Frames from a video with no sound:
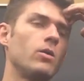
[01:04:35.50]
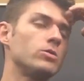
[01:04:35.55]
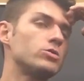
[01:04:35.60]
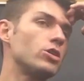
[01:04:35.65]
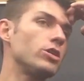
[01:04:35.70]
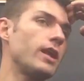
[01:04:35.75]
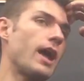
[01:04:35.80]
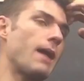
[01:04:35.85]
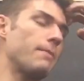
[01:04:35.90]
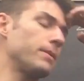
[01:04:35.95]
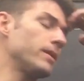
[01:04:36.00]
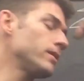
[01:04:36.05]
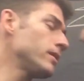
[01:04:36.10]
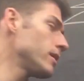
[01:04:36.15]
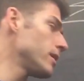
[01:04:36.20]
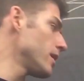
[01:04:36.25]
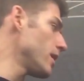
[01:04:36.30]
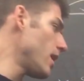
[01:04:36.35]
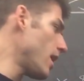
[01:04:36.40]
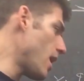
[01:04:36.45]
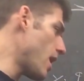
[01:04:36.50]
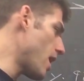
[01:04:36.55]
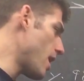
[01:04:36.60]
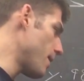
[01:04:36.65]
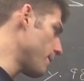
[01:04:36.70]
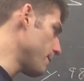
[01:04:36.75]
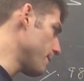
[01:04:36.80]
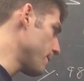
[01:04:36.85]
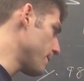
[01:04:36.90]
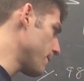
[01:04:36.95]
which could happen.
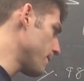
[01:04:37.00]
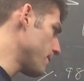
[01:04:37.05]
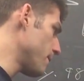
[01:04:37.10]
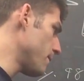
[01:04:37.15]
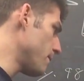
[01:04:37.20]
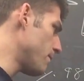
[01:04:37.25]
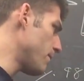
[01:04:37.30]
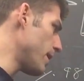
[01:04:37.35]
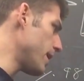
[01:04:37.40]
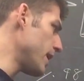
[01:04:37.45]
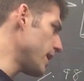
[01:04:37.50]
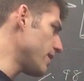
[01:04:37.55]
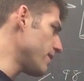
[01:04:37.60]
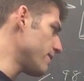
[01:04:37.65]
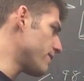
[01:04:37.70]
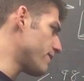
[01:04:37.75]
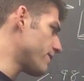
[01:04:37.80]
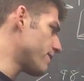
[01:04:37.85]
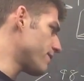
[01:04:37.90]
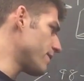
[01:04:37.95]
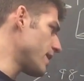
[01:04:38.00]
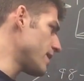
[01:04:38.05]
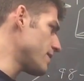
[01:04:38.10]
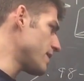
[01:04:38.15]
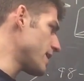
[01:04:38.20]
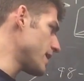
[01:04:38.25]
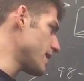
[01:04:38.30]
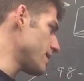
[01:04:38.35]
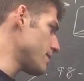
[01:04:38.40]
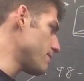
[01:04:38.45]
But if
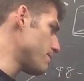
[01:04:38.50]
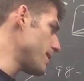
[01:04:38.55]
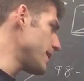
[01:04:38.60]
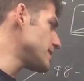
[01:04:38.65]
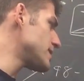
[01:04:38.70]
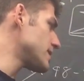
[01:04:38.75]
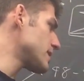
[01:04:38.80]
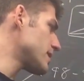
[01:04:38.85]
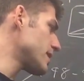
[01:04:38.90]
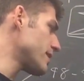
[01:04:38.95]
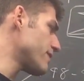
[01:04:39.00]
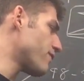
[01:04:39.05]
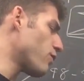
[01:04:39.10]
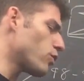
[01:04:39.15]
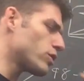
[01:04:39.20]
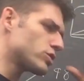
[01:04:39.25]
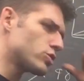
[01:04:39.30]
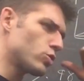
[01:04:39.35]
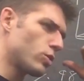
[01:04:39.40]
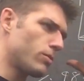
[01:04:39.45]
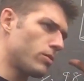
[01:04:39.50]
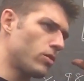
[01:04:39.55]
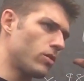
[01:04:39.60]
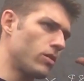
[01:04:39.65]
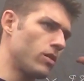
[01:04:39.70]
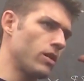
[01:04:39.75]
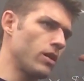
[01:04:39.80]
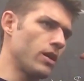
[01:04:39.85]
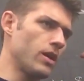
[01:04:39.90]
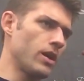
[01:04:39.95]
they basically, force
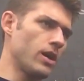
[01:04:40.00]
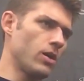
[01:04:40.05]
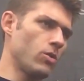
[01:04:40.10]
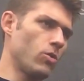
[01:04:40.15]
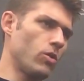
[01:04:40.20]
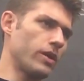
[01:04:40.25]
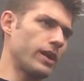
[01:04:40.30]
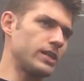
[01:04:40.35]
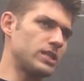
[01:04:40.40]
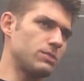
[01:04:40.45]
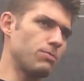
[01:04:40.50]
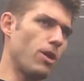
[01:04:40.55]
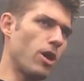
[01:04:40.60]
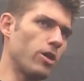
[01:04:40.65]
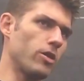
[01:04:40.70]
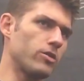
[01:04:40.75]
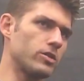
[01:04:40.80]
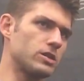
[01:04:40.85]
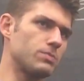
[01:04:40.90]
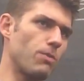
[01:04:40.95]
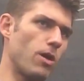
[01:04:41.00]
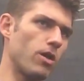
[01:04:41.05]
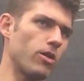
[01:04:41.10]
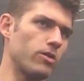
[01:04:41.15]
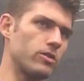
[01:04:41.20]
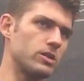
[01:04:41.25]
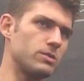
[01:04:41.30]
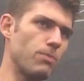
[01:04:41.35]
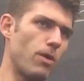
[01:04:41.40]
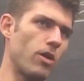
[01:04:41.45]
normal will get smaller and
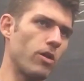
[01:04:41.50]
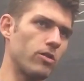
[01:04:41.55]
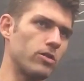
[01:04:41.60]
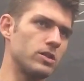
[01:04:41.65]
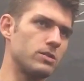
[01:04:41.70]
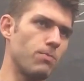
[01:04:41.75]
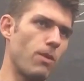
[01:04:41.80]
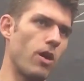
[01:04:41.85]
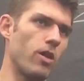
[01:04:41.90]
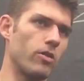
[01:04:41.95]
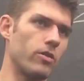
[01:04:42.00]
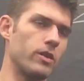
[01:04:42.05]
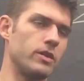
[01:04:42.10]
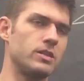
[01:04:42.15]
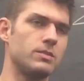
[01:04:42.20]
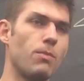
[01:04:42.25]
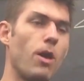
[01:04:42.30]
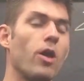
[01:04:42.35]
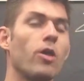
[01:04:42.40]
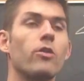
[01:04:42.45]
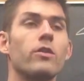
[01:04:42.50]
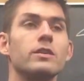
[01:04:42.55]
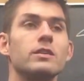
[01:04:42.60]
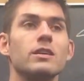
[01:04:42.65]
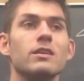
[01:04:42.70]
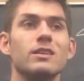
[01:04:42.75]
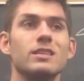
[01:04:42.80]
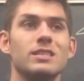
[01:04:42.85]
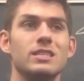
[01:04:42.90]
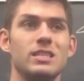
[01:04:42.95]
smaller and smaller and smaller and smaller
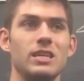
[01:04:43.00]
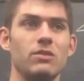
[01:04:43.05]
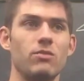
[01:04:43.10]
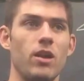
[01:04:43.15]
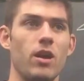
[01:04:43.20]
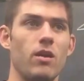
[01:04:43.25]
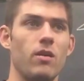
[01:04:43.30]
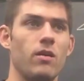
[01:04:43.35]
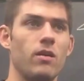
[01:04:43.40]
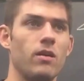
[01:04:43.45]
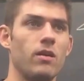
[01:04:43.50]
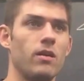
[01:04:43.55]
until it's 0.